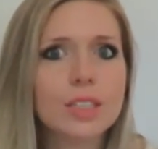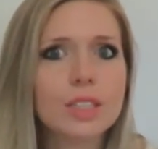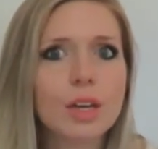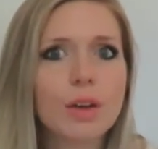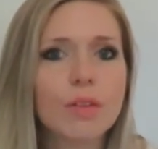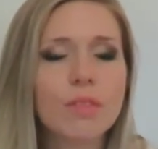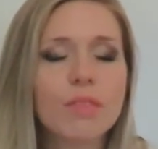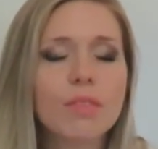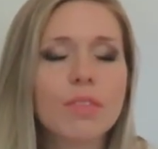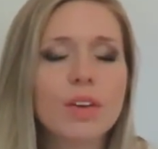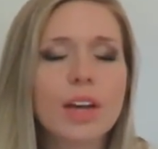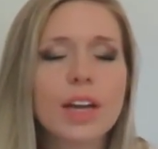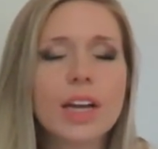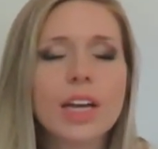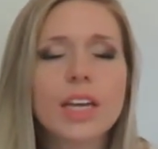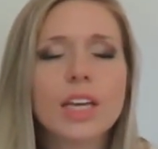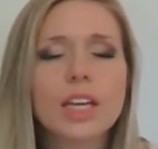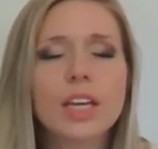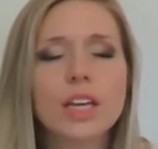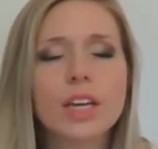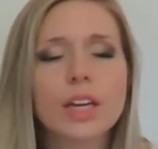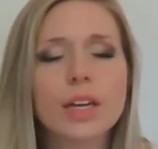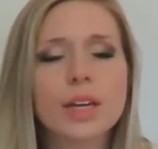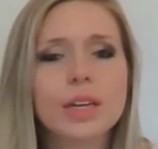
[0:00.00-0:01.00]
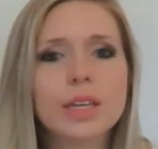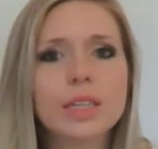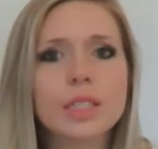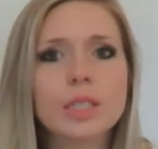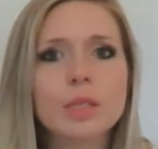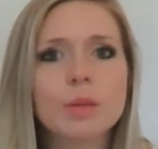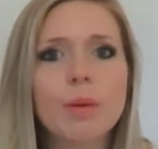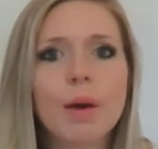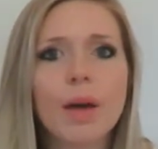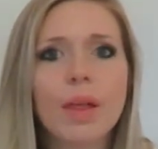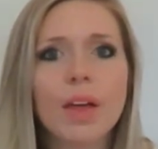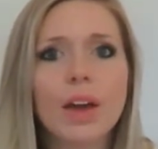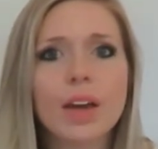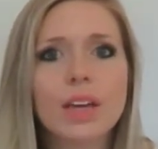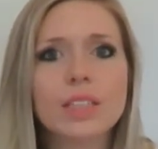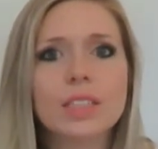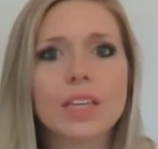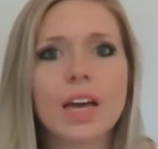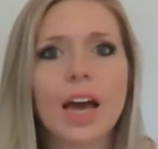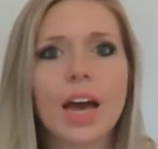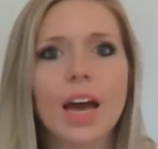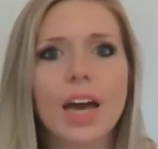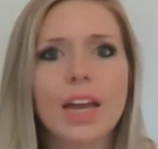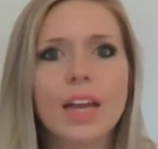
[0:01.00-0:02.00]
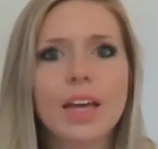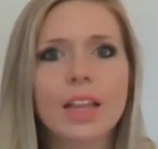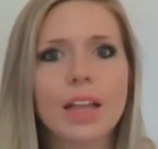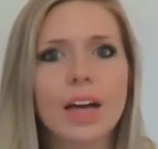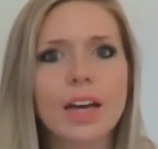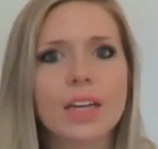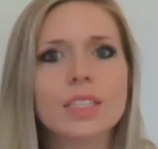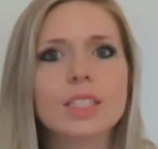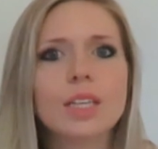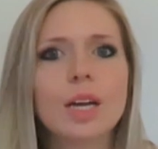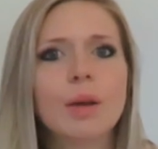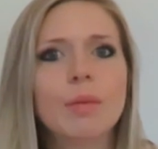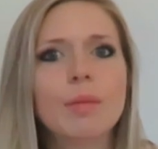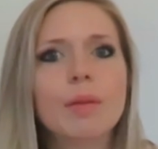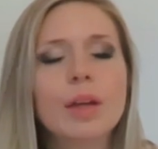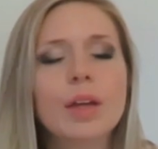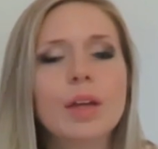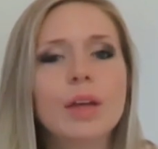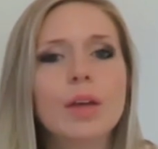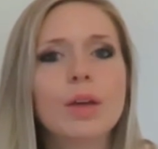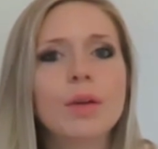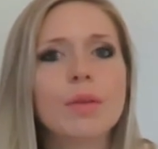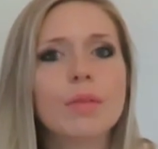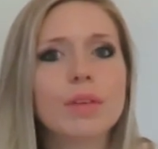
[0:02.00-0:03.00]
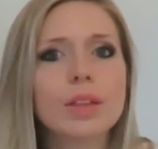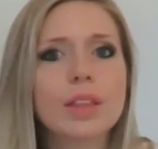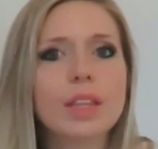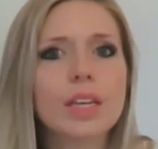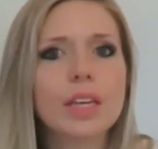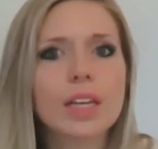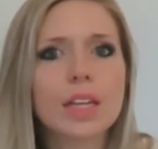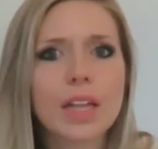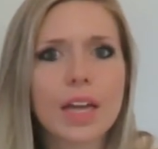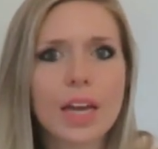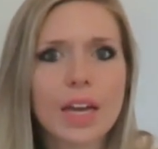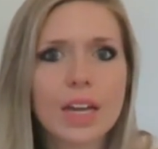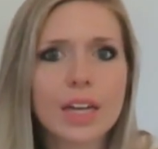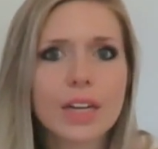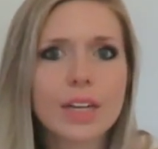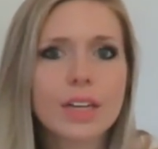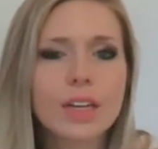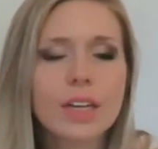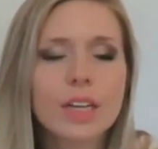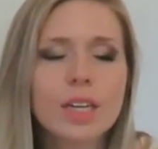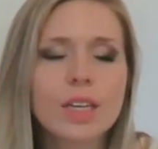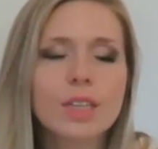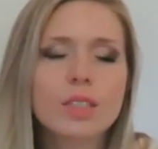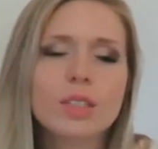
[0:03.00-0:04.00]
So I'm very curious about that because I had it last time with Claire.